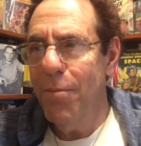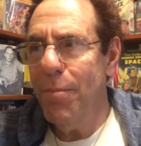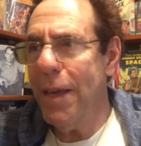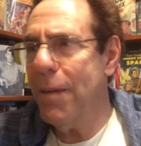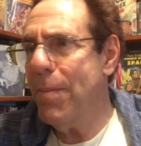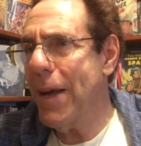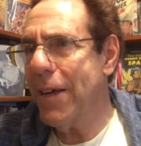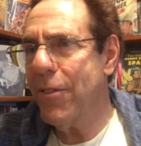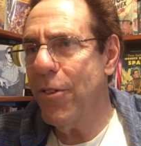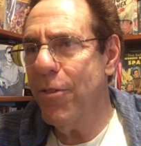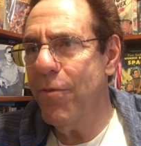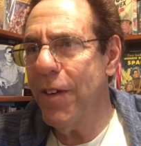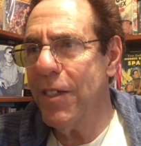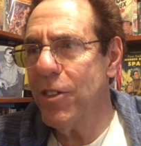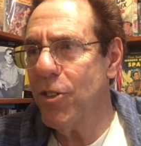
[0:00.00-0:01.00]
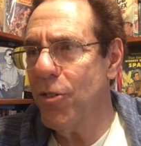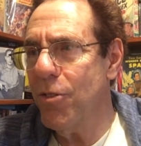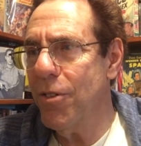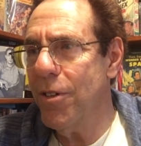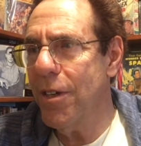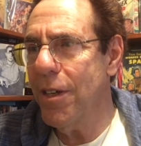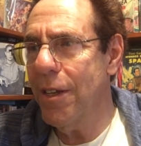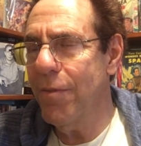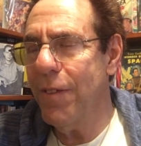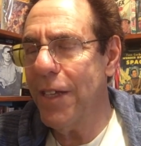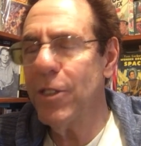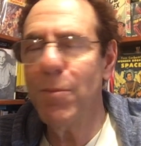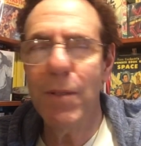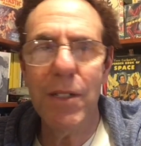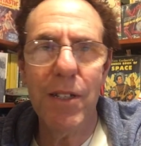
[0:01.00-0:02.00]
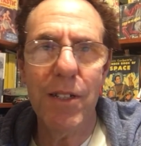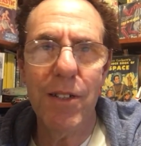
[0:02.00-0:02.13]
make back their investor investment